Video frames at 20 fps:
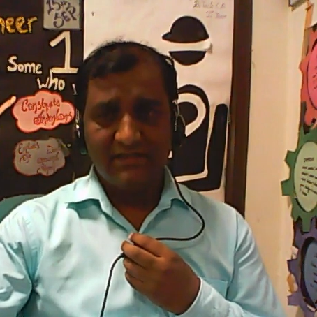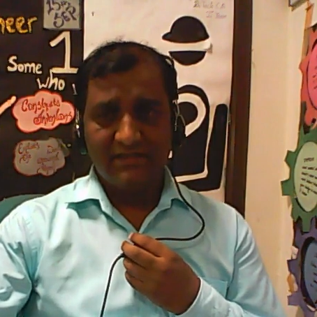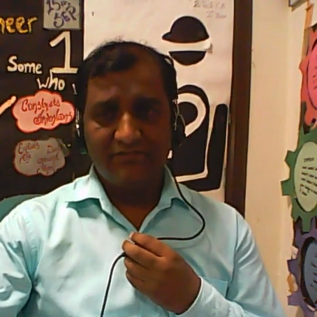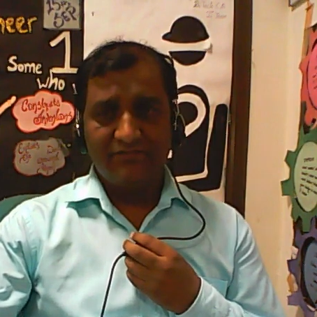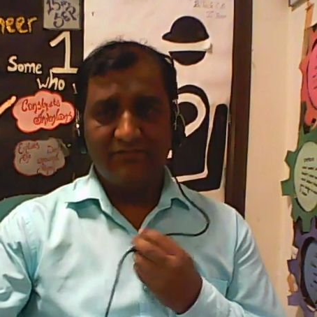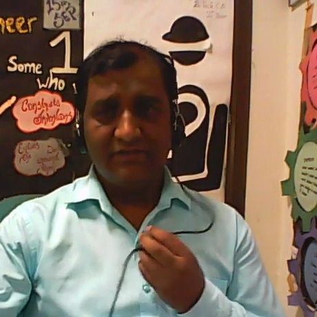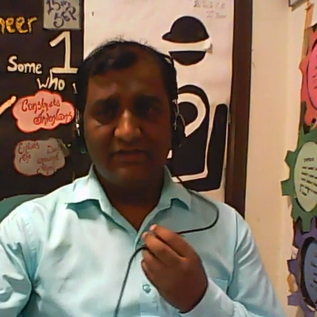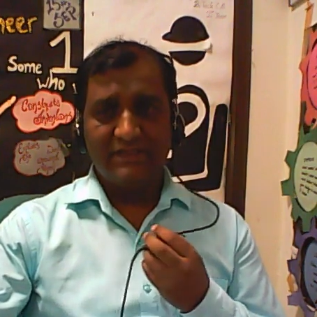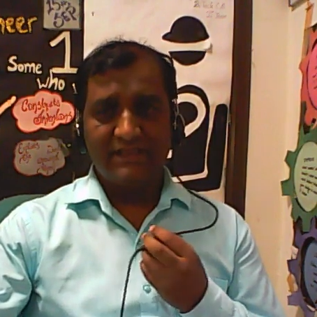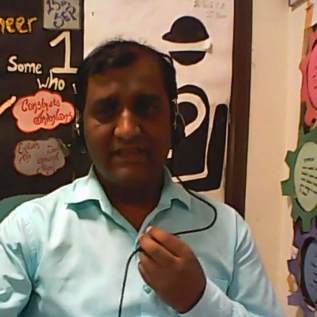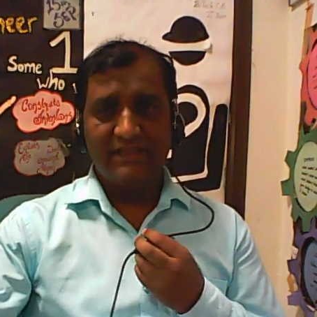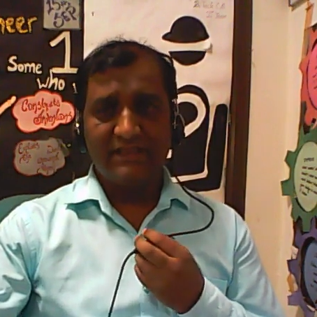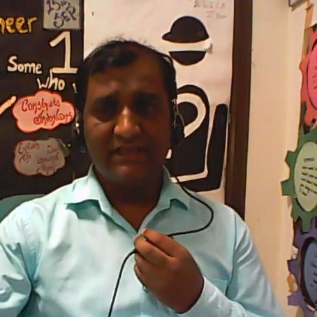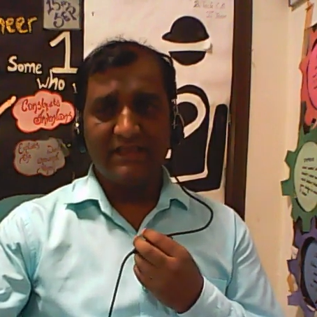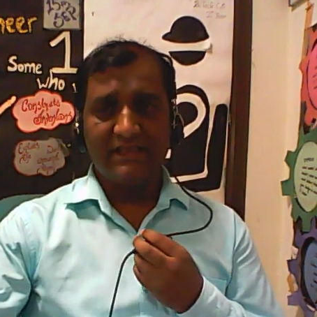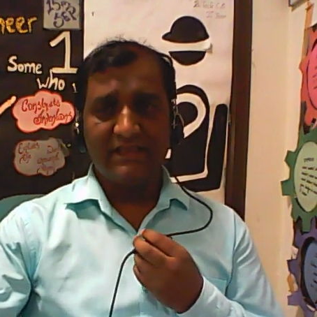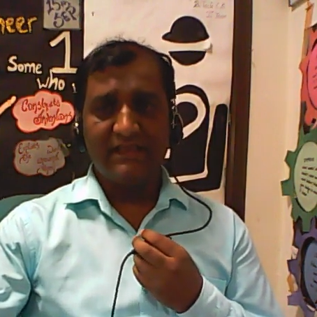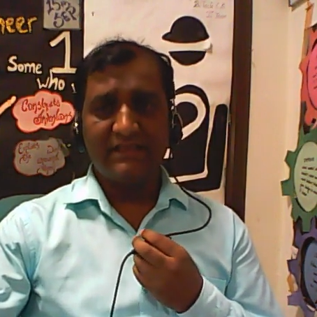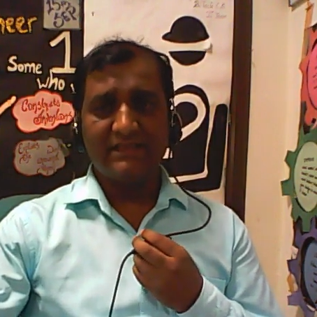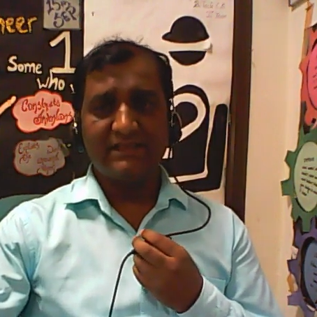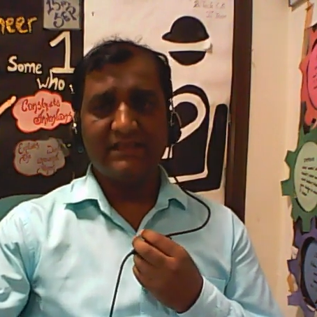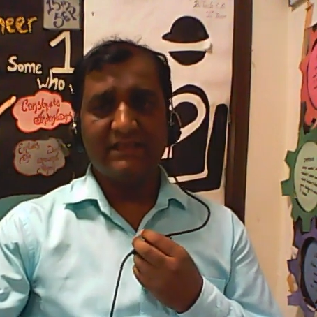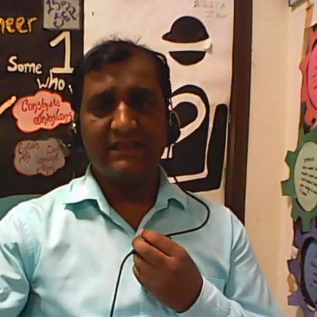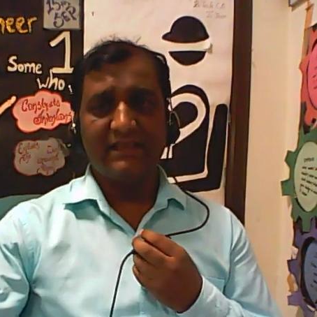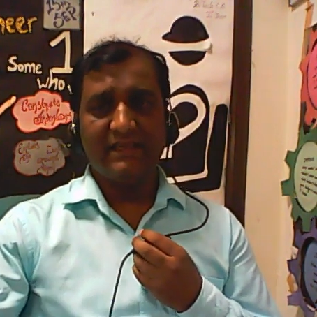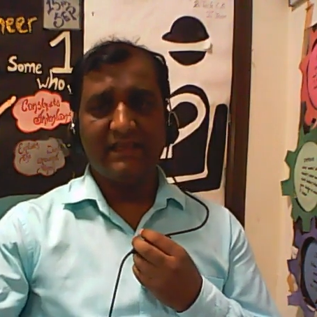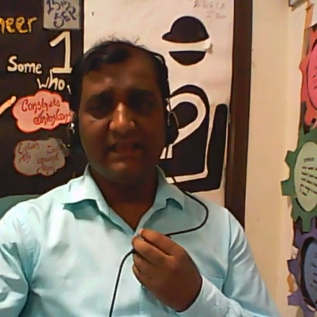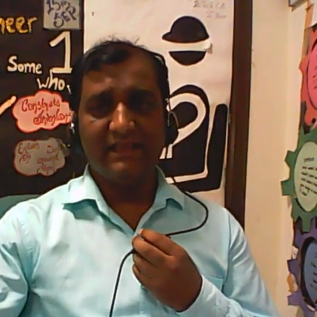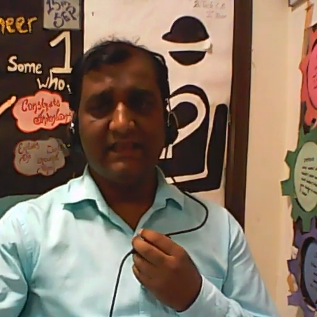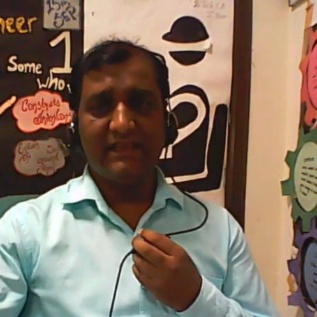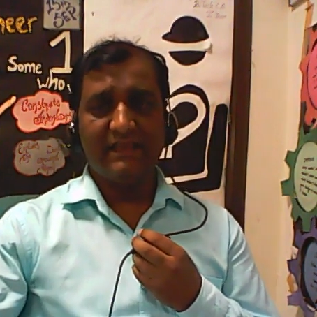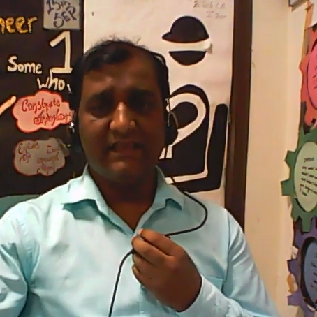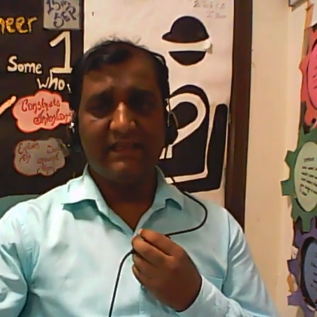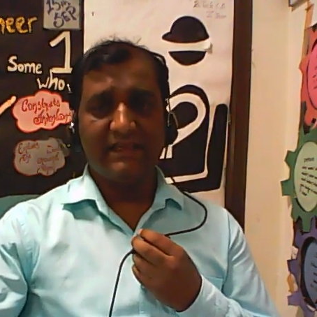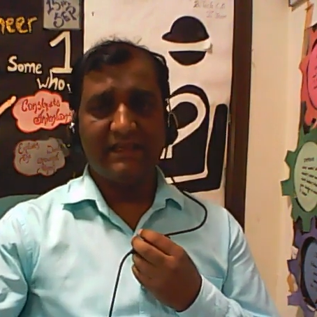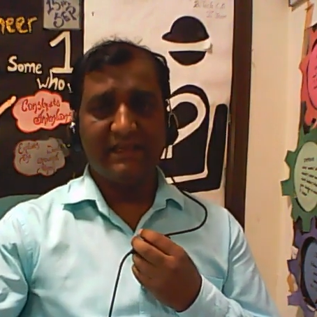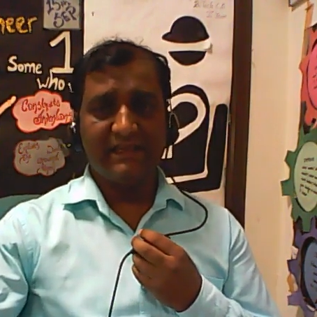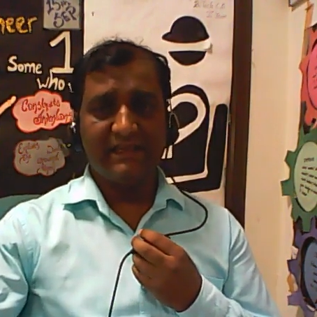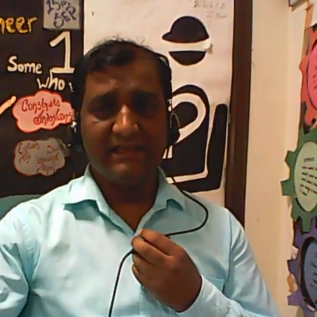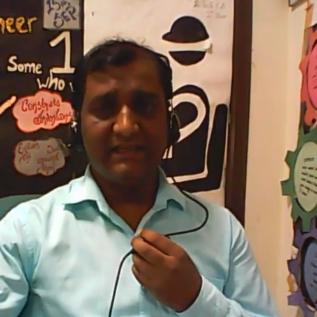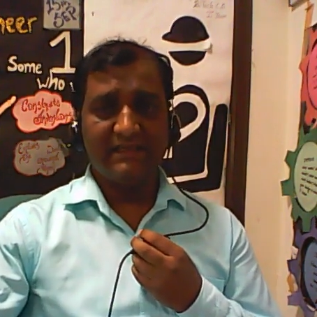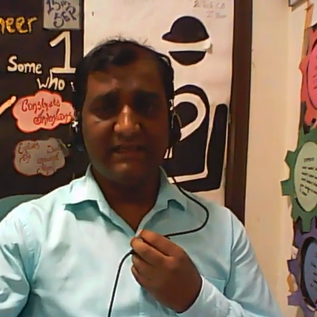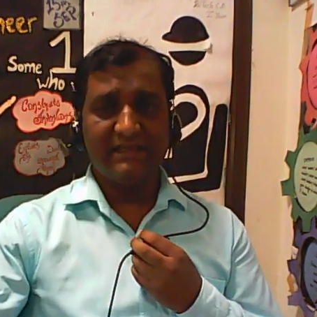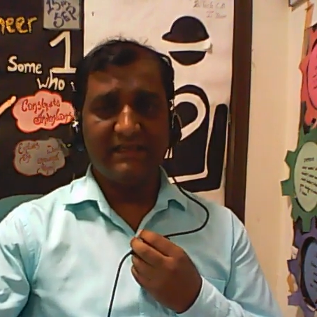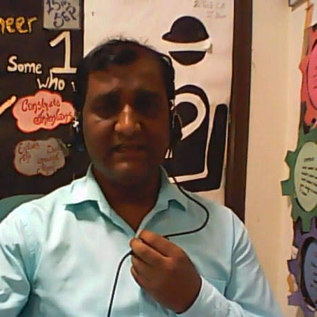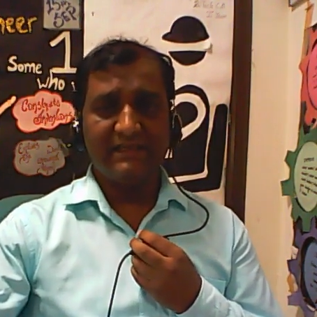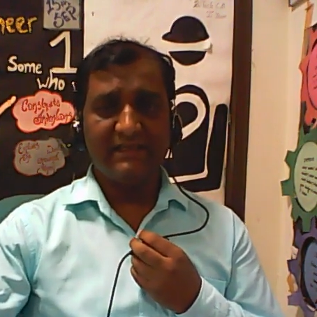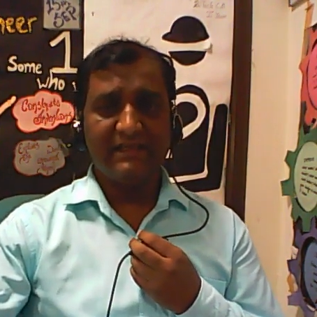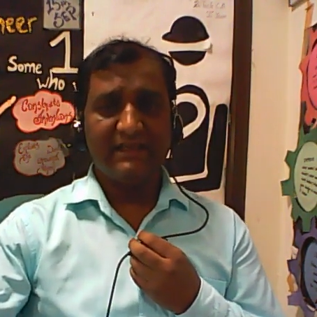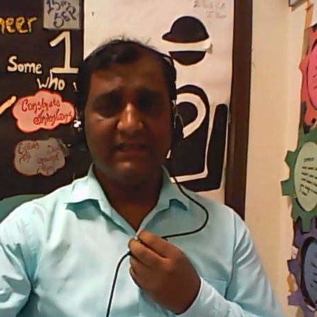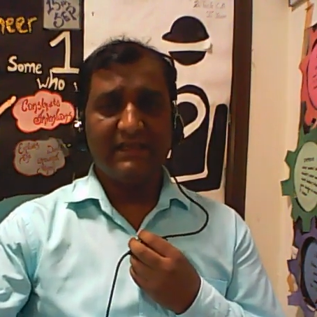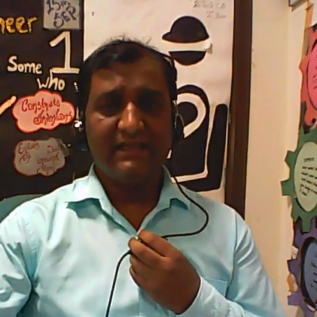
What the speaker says: which results in increase in